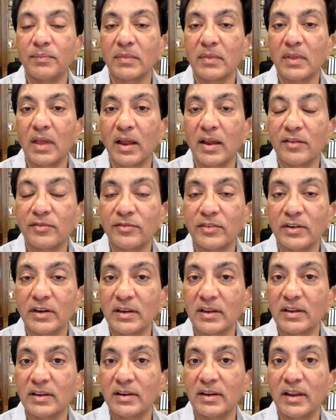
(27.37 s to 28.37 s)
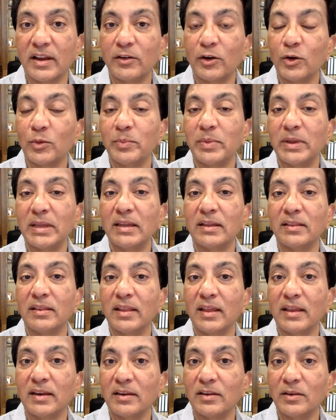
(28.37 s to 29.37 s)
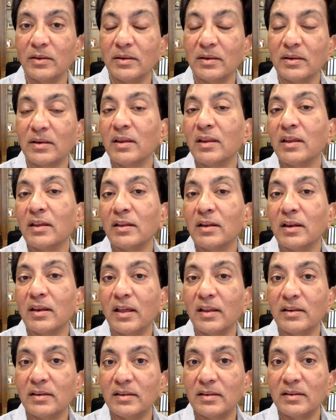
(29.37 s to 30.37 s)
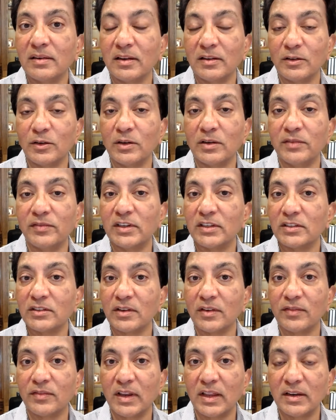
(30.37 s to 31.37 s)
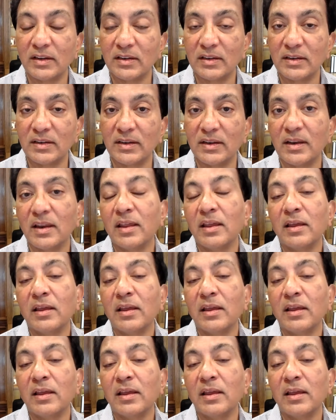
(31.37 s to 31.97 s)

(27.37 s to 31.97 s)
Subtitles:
Africa, in Nairobi, and then in London at University of London,